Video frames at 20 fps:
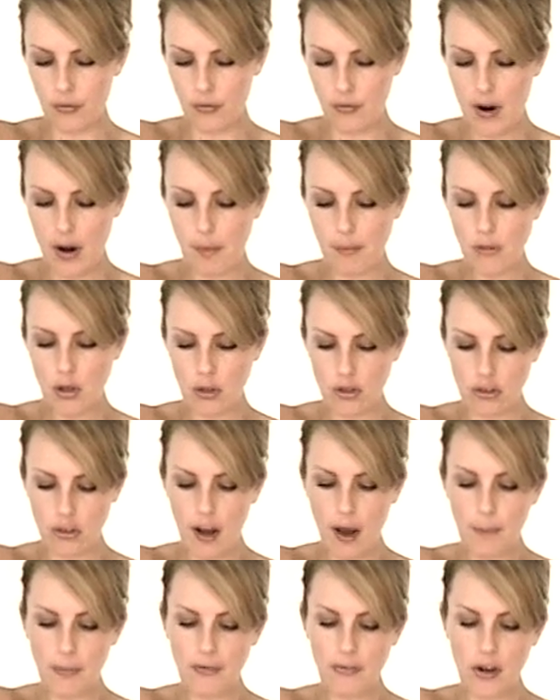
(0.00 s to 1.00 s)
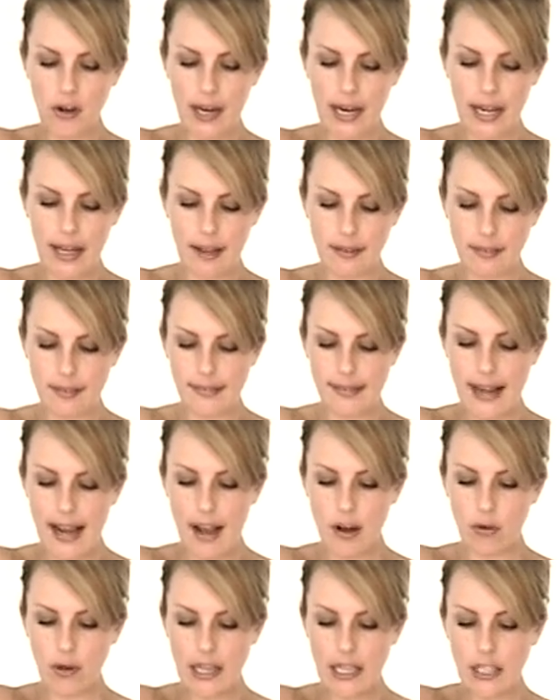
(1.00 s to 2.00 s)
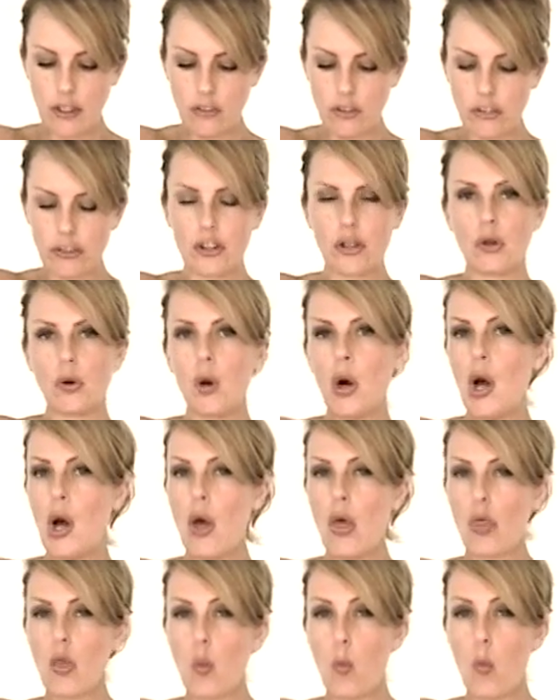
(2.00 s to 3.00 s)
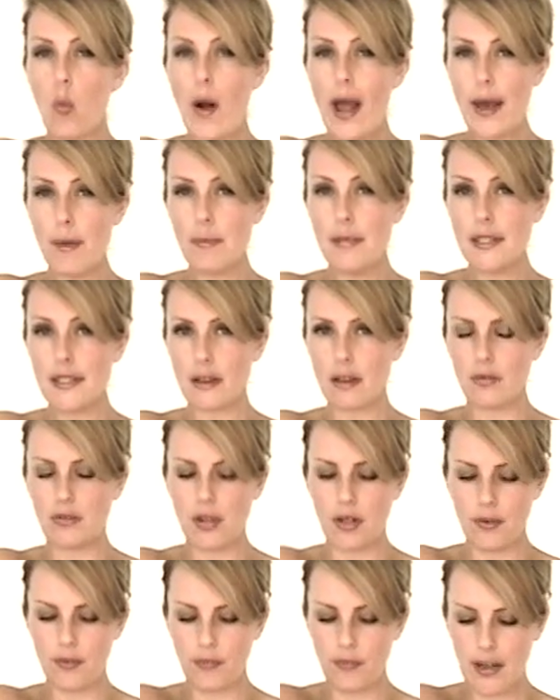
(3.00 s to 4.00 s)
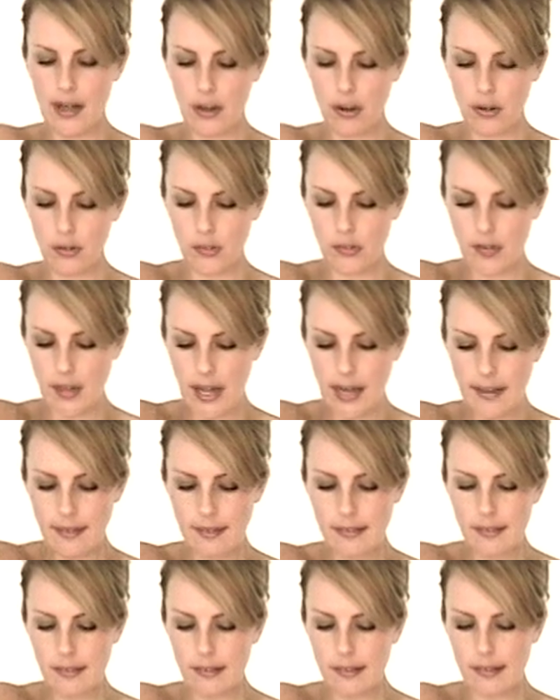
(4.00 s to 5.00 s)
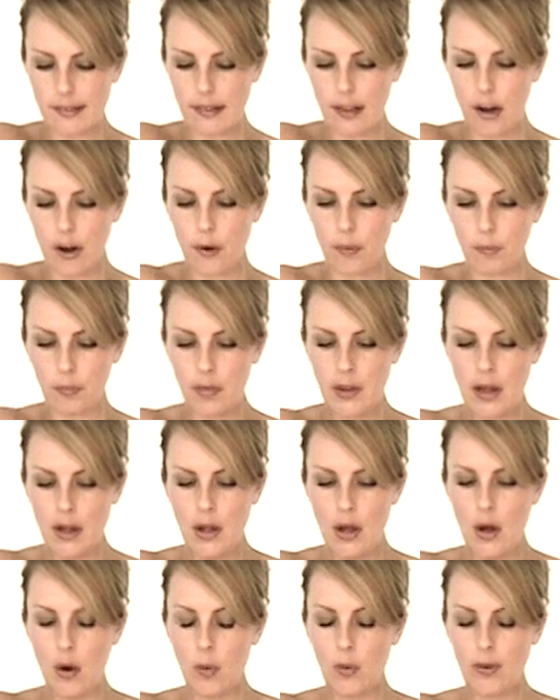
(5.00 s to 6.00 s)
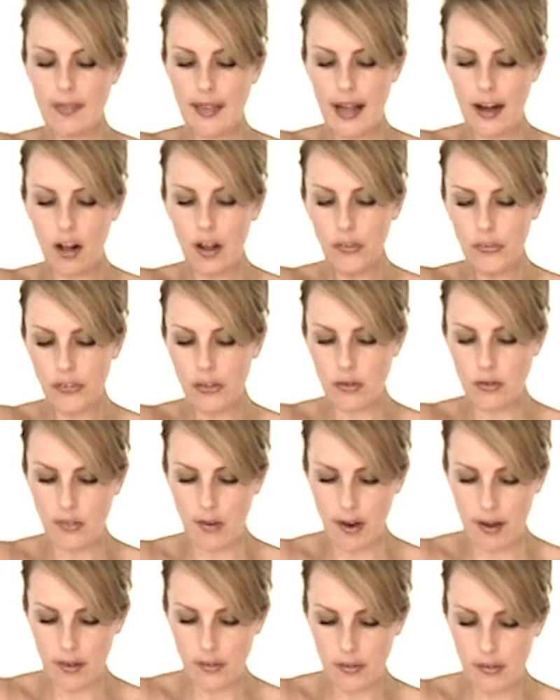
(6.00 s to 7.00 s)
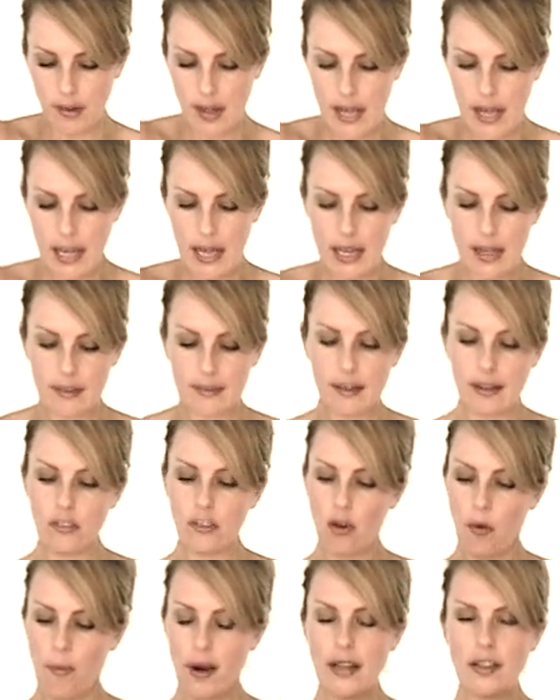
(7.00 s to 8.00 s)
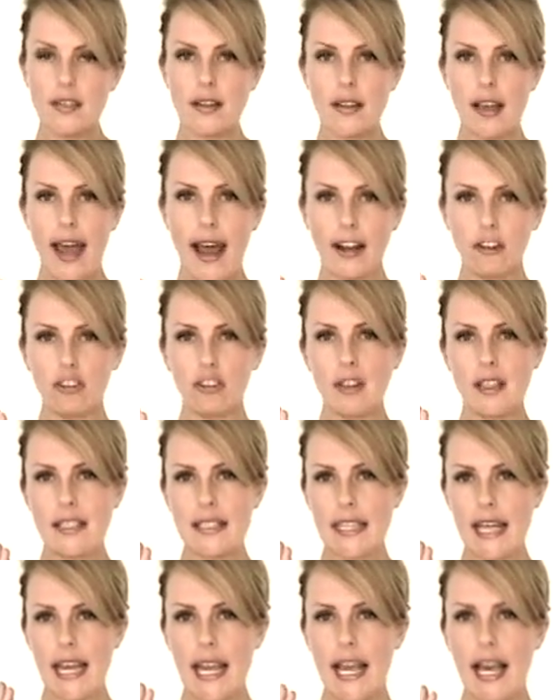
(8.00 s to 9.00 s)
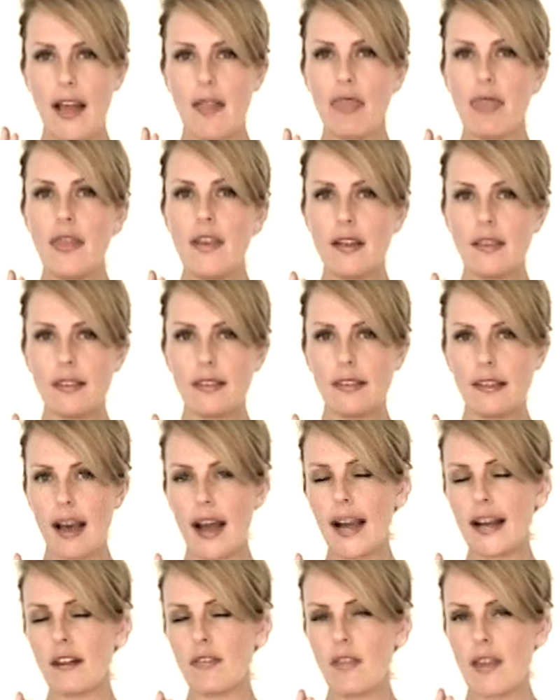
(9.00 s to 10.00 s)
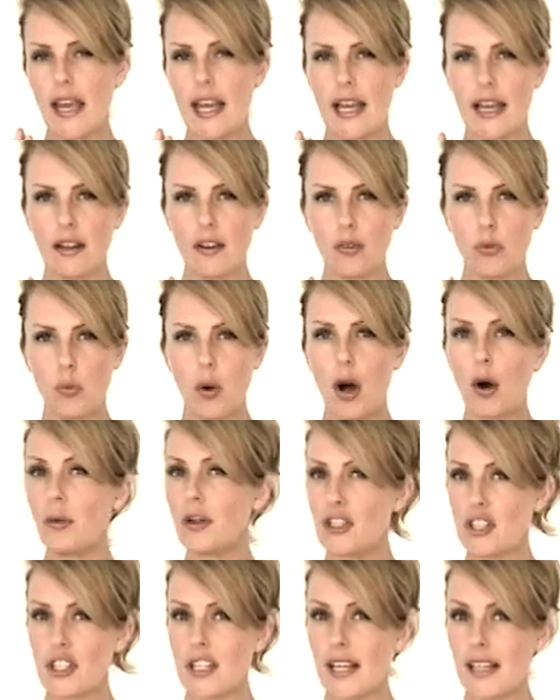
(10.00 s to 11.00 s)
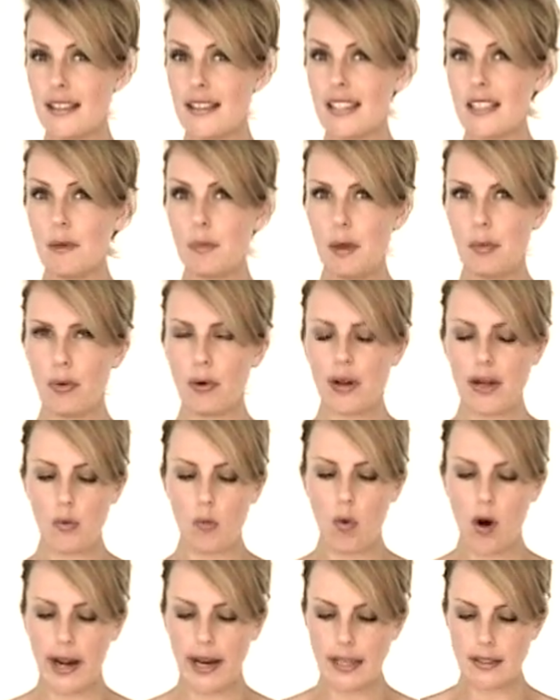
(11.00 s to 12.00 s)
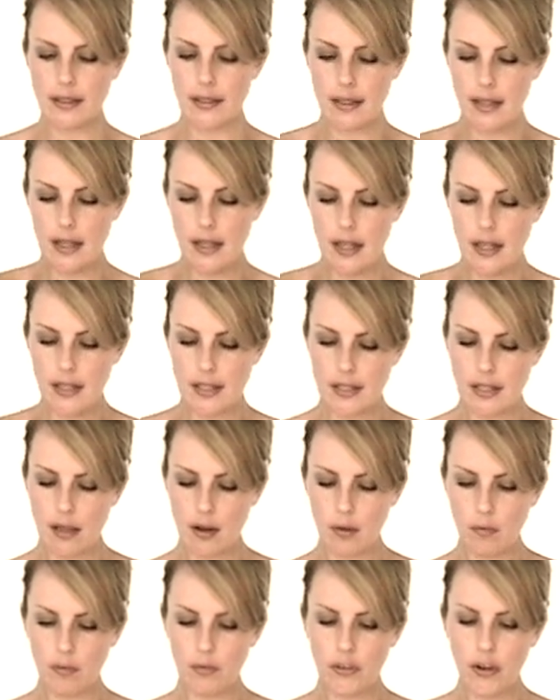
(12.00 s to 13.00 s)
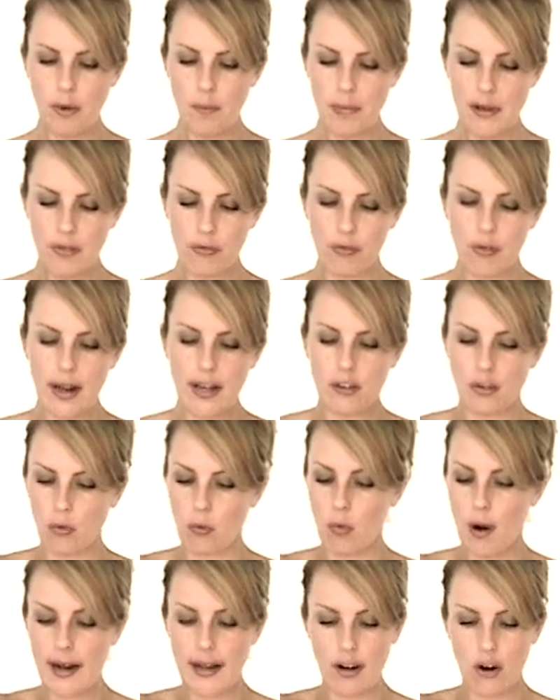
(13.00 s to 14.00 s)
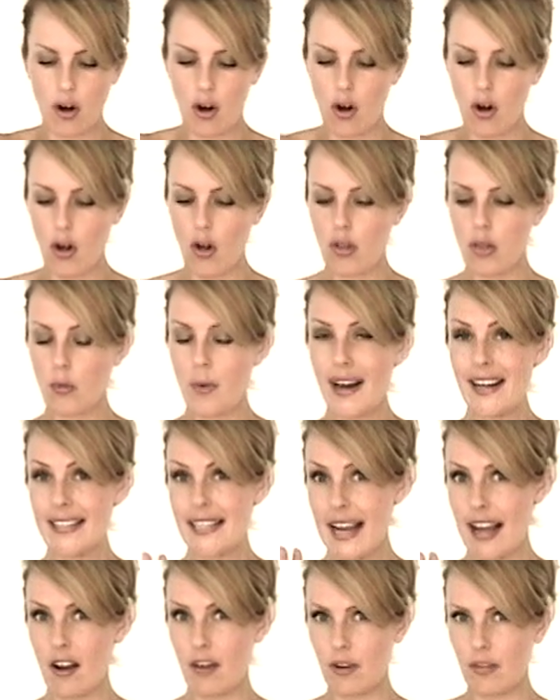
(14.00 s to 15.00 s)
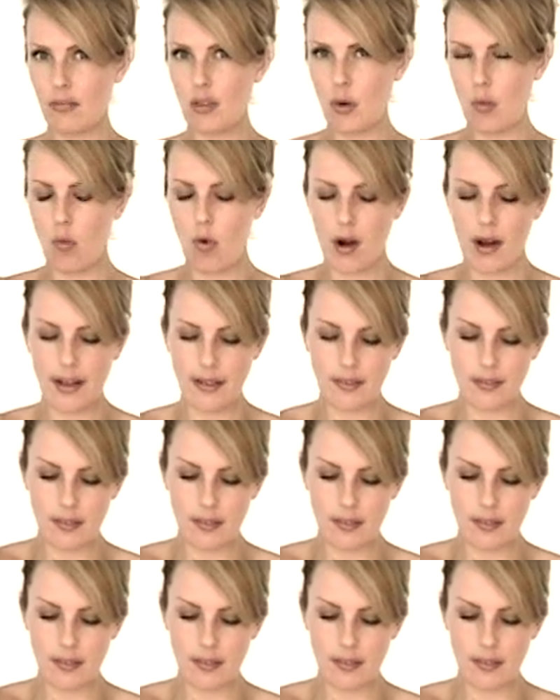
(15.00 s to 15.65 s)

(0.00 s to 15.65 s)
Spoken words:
from your top of your hands down into the webs of your fingers, nice and slow. What that also does is it's going to actually tan this side of the hand as well, which tends to be pretty white. So don't be afraid to run it all the way down if you want.